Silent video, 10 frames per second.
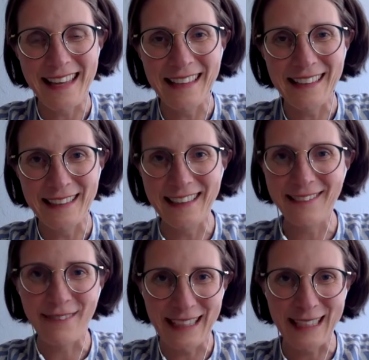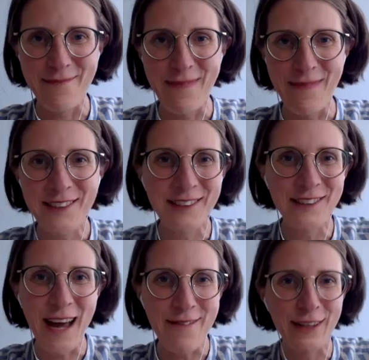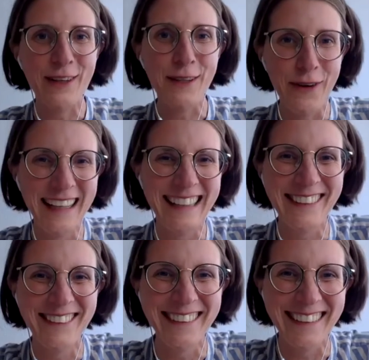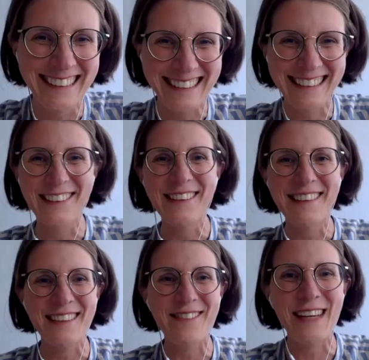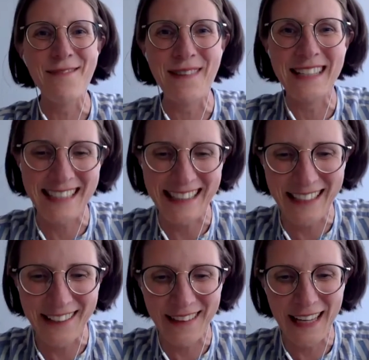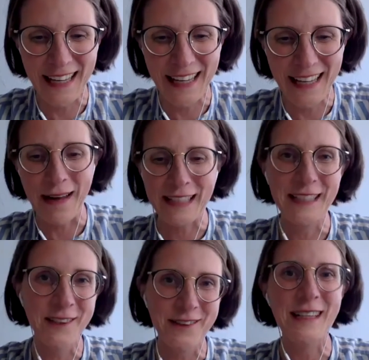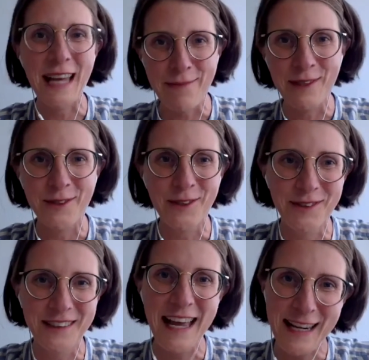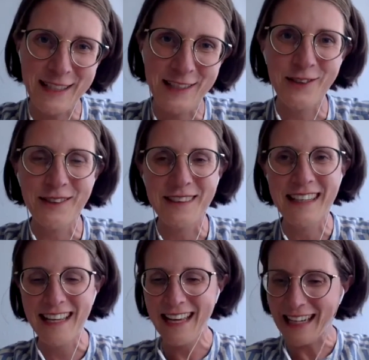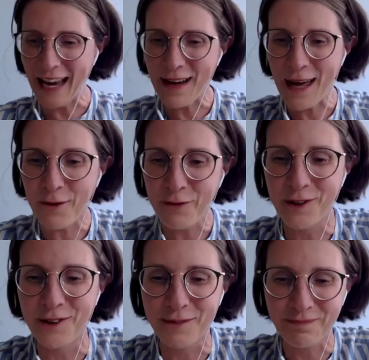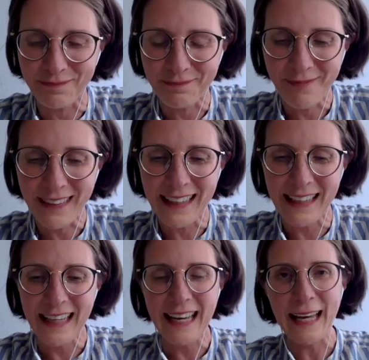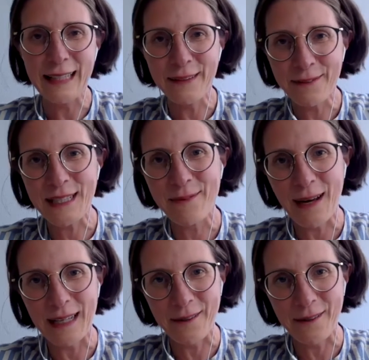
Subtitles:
Anniek rightly mentioned, you have a lot of union developments at the EU level: banking union, capital union, energy union, now a health union. And the reason why it